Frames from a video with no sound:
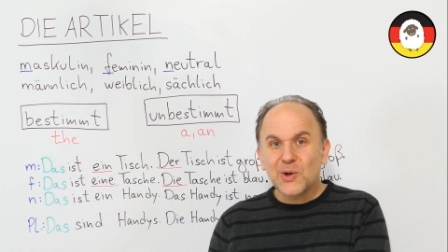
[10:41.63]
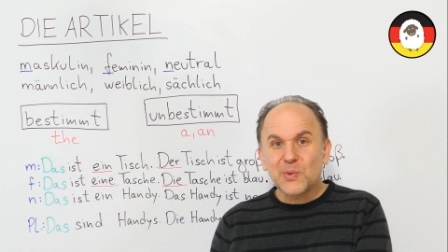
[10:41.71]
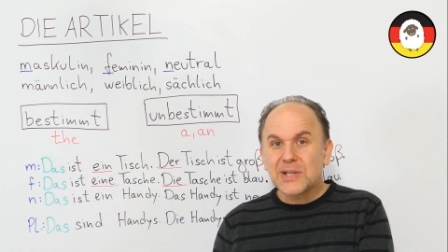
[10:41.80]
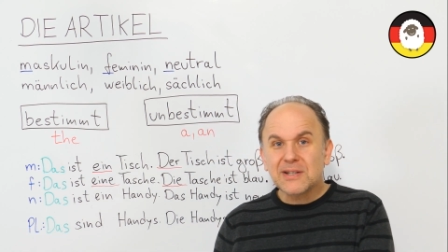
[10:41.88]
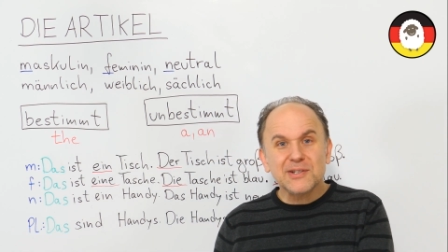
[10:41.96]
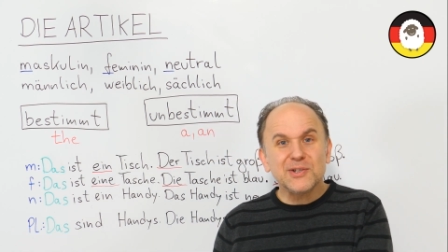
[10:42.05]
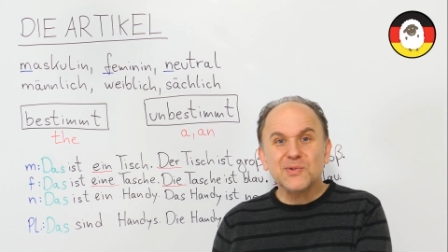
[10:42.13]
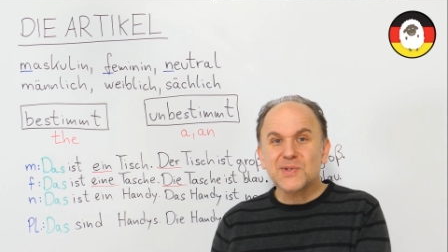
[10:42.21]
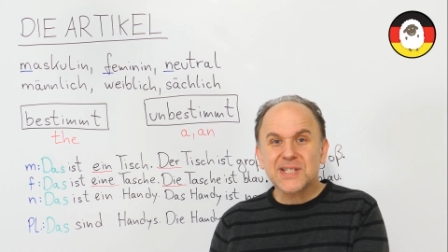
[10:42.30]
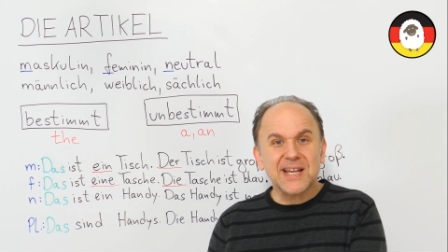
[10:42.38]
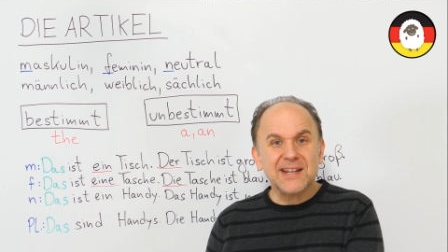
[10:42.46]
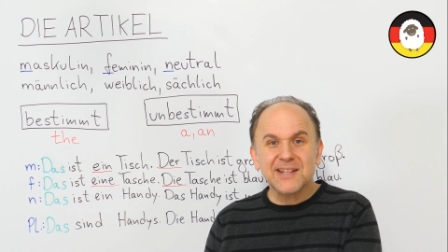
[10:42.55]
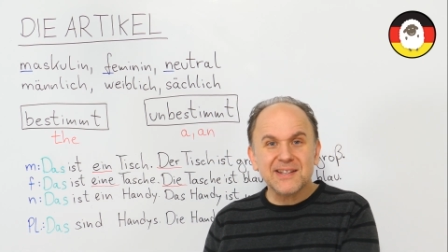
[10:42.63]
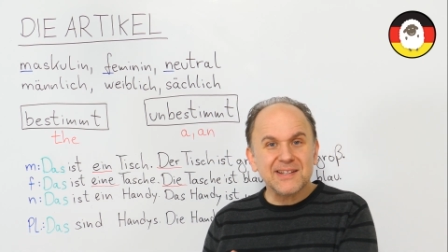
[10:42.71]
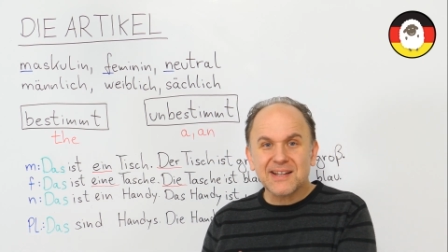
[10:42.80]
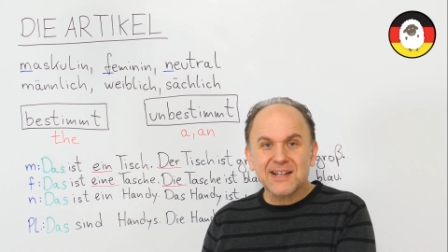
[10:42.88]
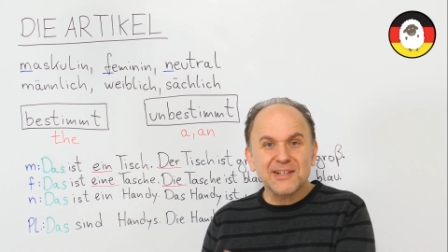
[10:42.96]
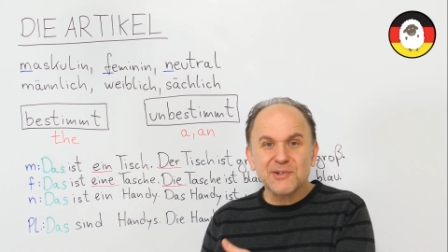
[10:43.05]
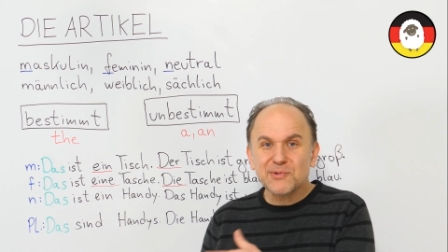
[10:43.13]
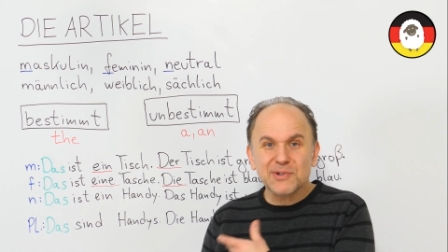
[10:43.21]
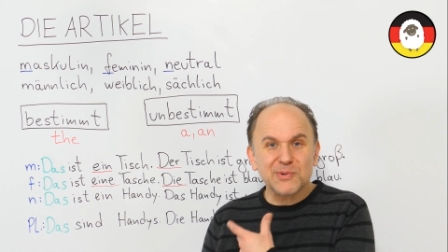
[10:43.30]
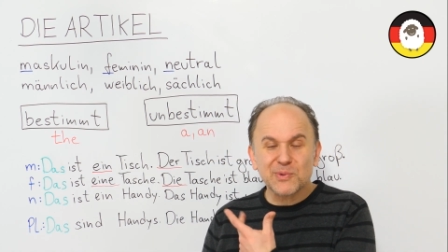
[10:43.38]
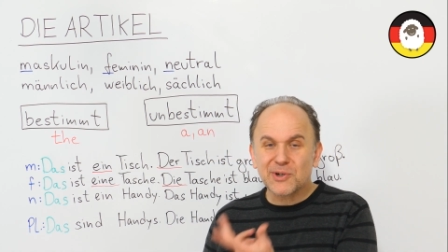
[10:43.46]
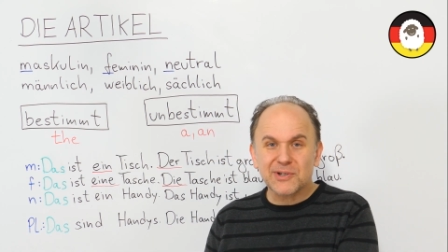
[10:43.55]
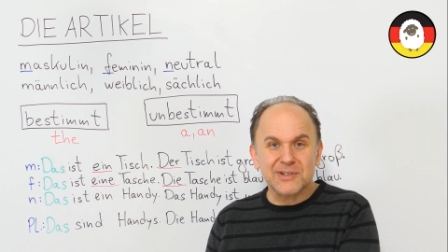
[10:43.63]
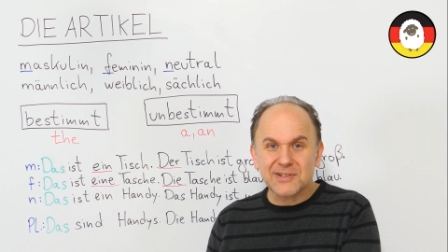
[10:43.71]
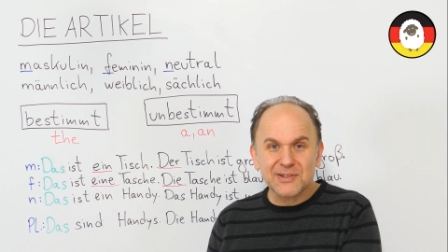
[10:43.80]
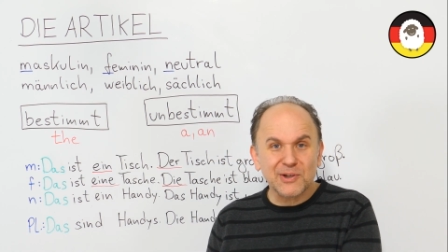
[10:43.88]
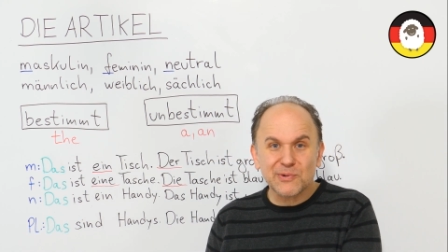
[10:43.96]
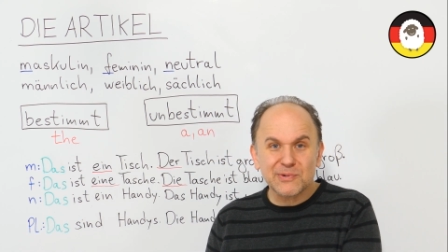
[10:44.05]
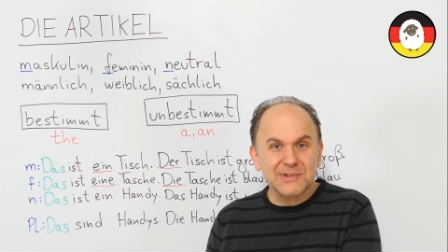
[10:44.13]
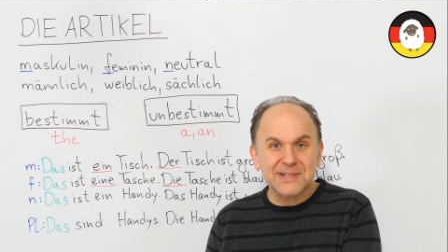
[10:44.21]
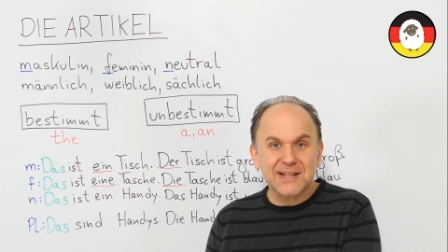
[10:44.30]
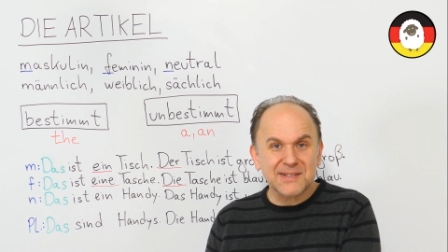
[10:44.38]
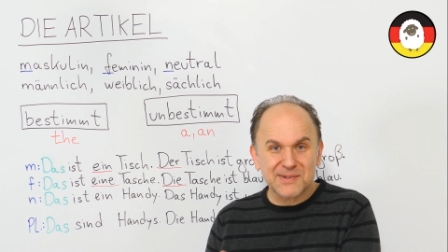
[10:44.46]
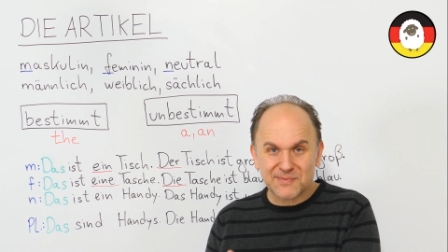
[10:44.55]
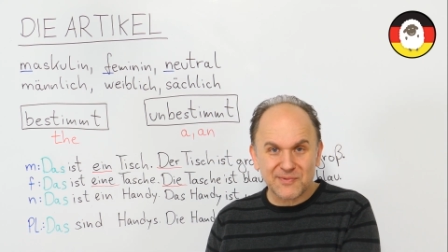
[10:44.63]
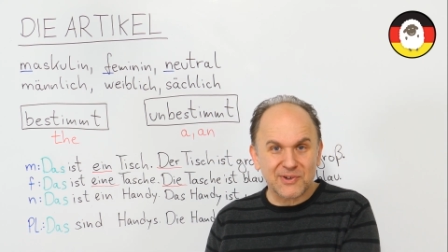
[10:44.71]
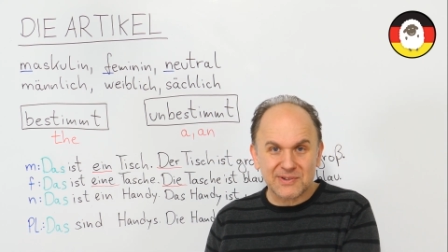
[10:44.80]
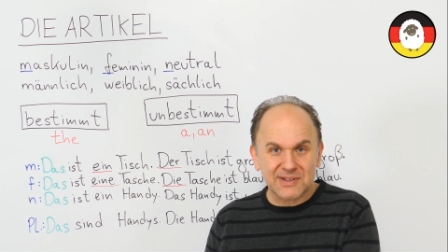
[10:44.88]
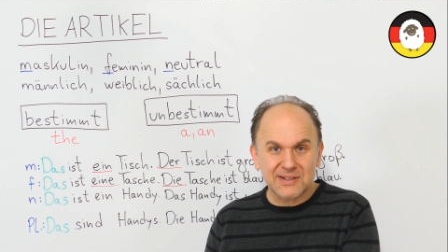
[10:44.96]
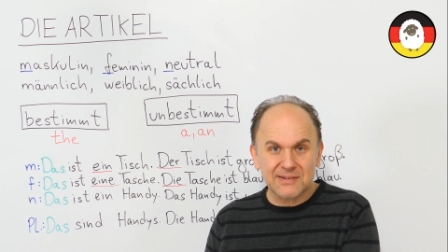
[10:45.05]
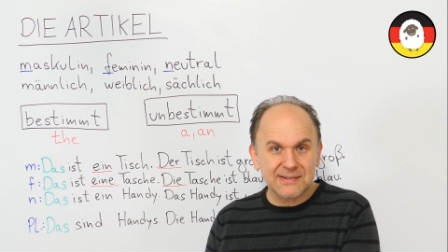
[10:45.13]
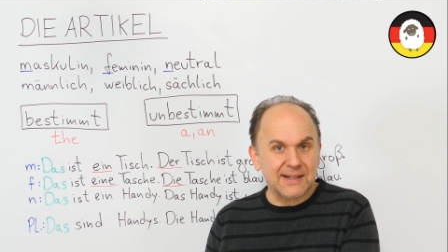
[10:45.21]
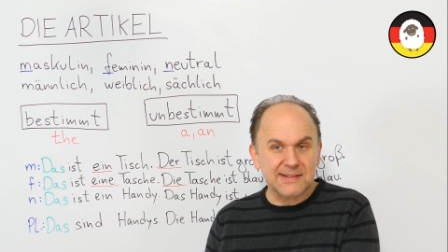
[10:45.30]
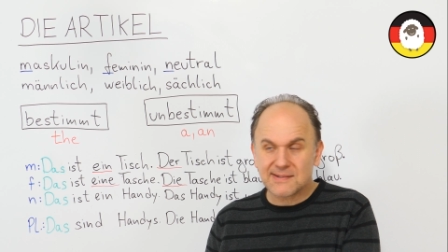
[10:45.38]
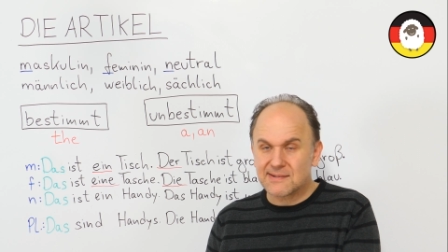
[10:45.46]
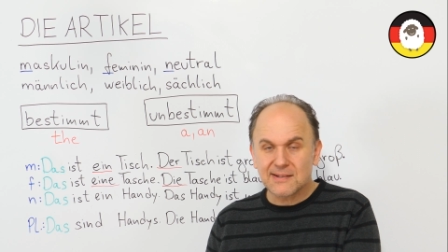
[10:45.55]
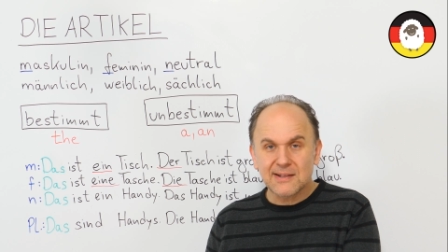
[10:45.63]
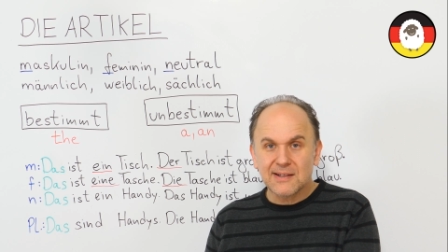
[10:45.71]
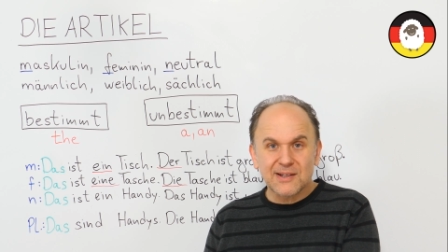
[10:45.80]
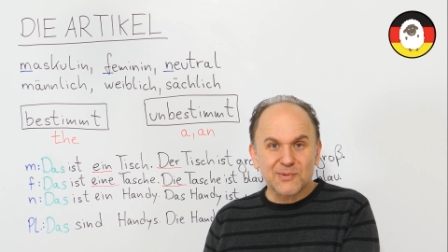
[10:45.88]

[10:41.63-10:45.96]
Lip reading: We didn't use any neuter word. No das Wort, huh? Das.